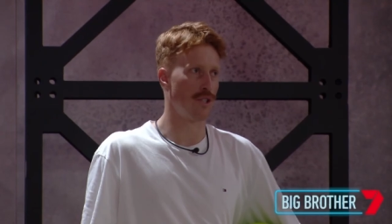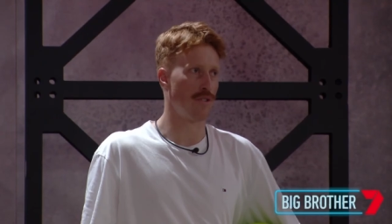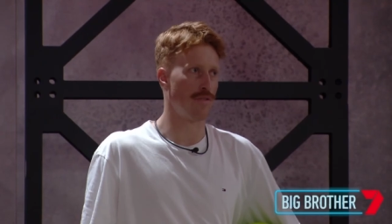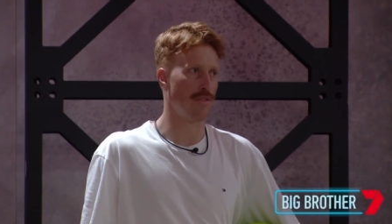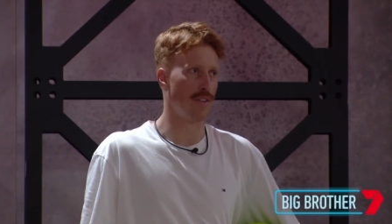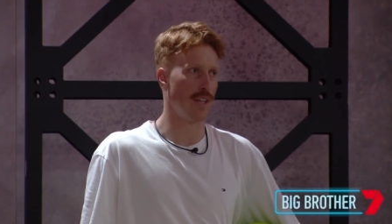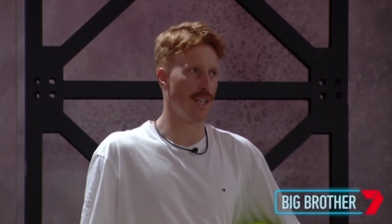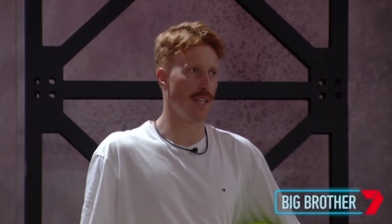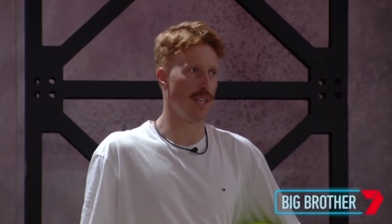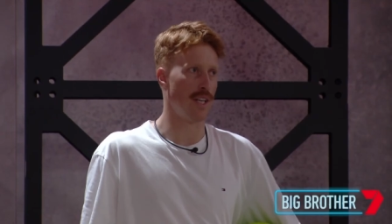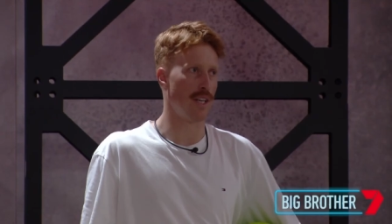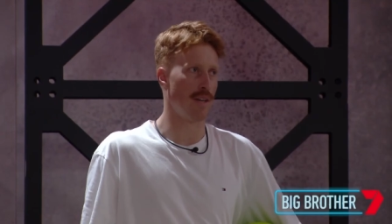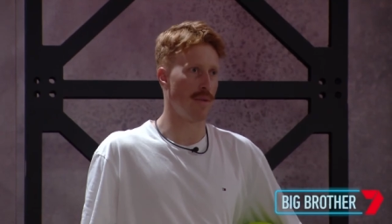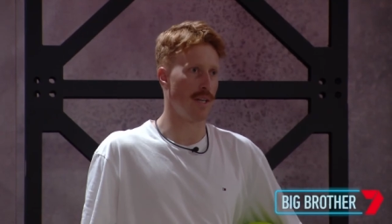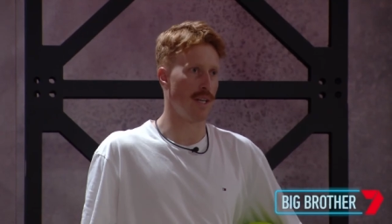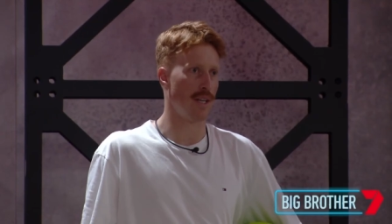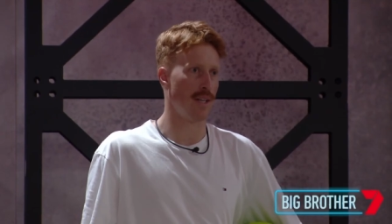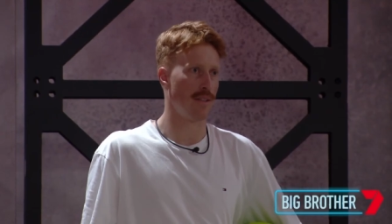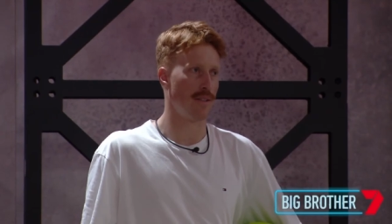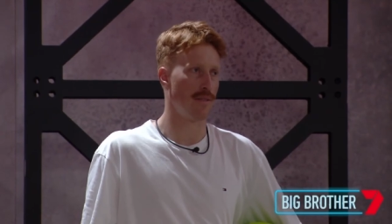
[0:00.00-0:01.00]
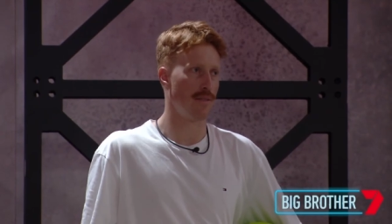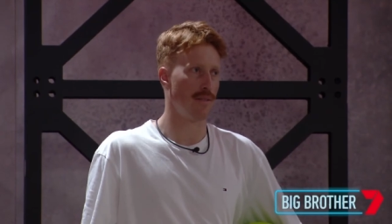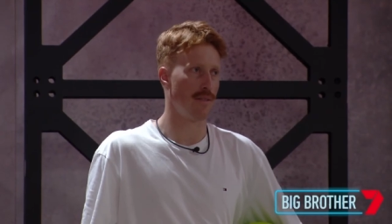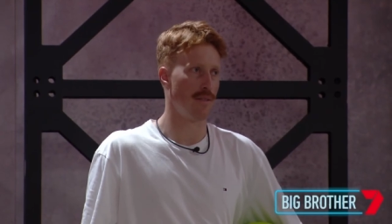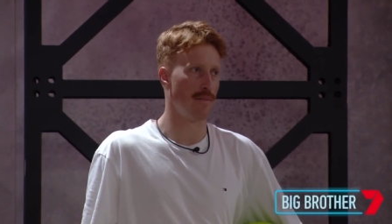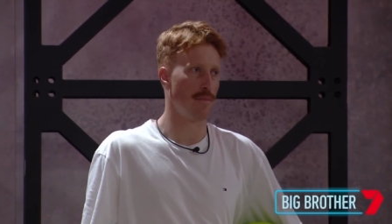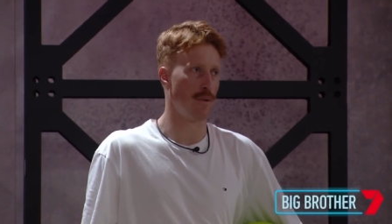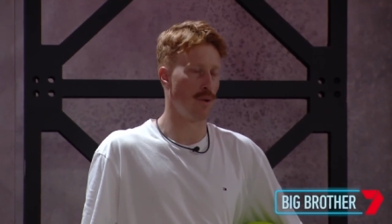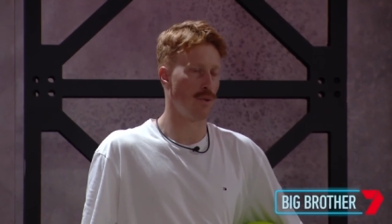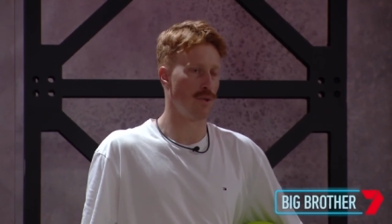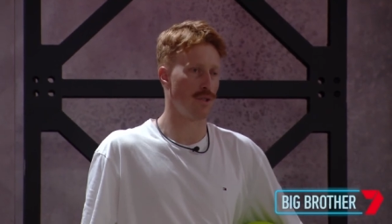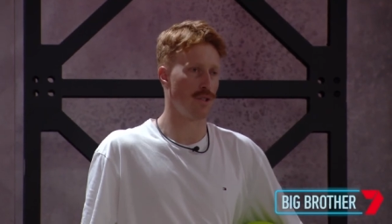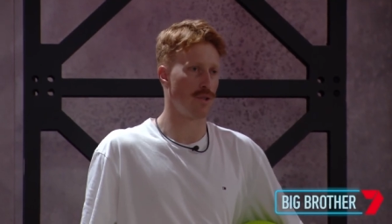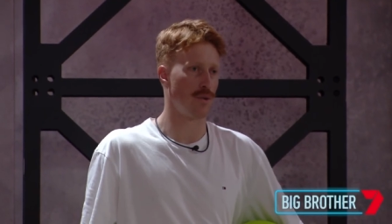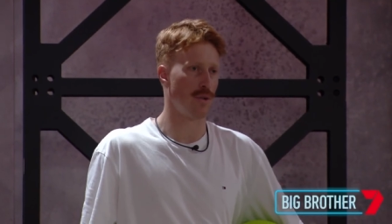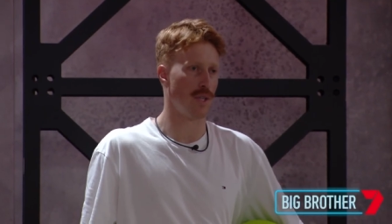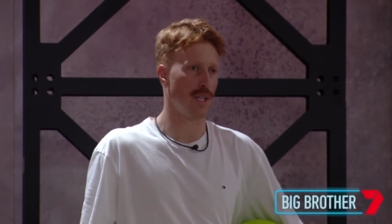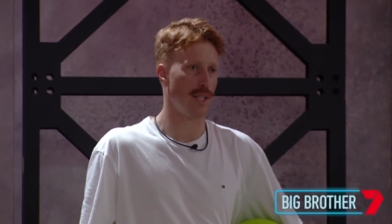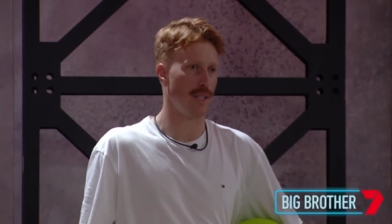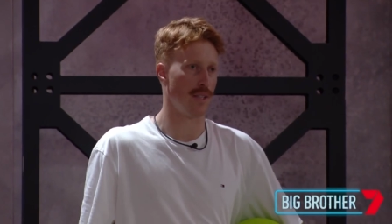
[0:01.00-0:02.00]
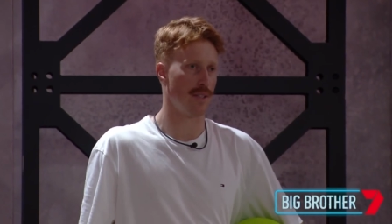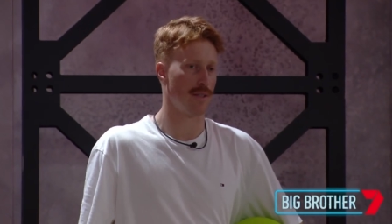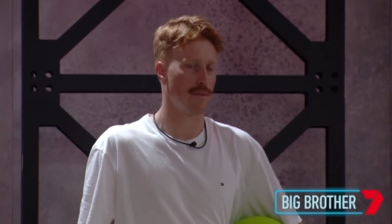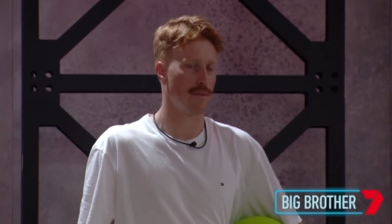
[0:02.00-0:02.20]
your feet now, mate. Balls are sweet.